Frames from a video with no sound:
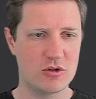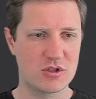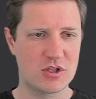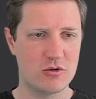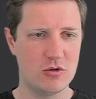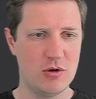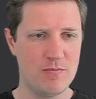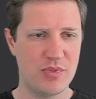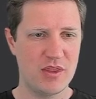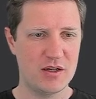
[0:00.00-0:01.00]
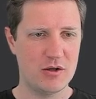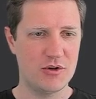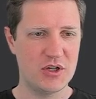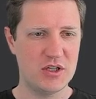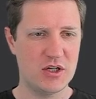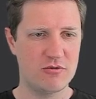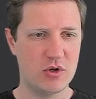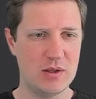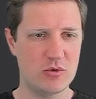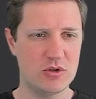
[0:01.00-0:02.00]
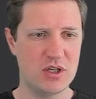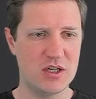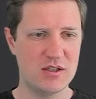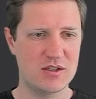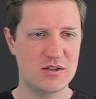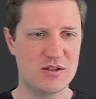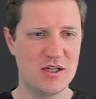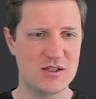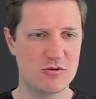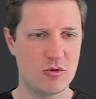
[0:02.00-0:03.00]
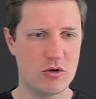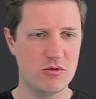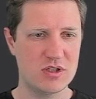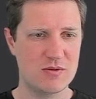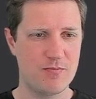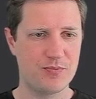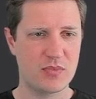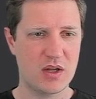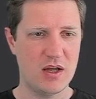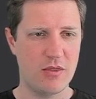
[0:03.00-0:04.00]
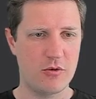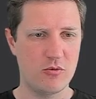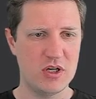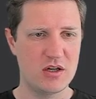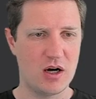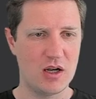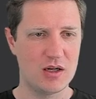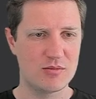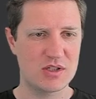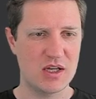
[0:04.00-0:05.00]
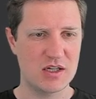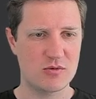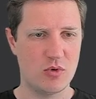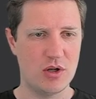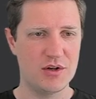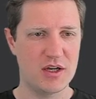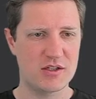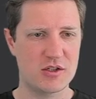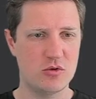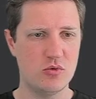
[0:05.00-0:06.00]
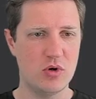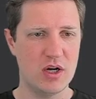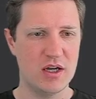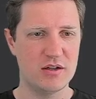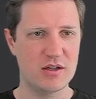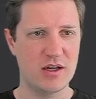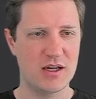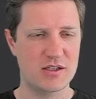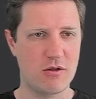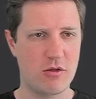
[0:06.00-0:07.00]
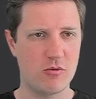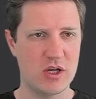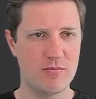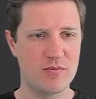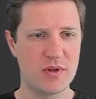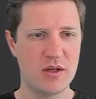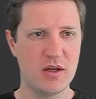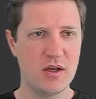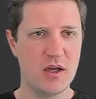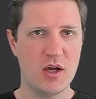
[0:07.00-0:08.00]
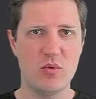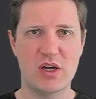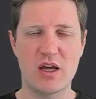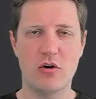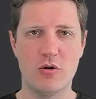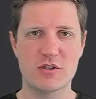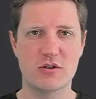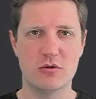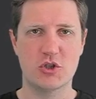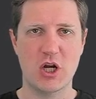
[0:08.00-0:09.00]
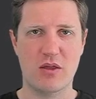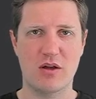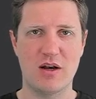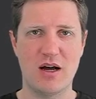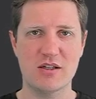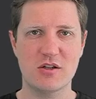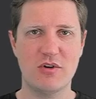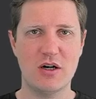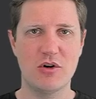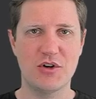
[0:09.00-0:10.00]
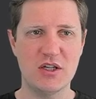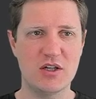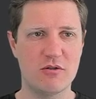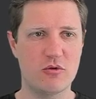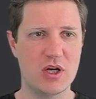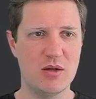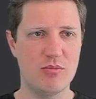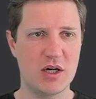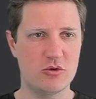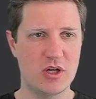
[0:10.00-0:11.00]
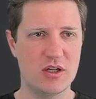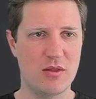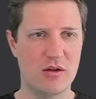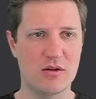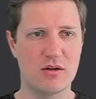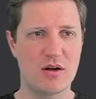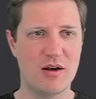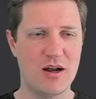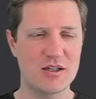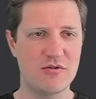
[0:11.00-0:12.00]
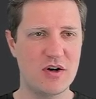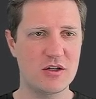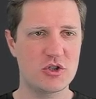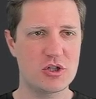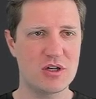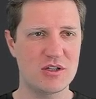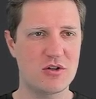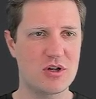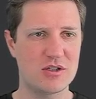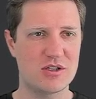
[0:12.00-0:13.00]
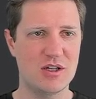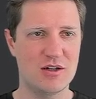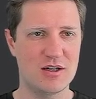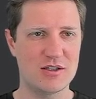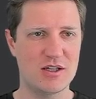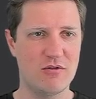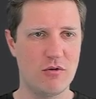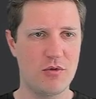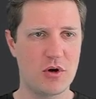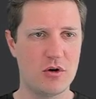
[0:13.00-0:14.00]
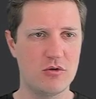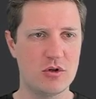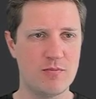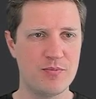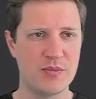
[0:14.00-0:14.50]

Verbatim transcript: console that our data frame contains six rows and three columns x1, x2 and x3. We can also check the class of our data frame by running the class function as you can see in line 7 of the code.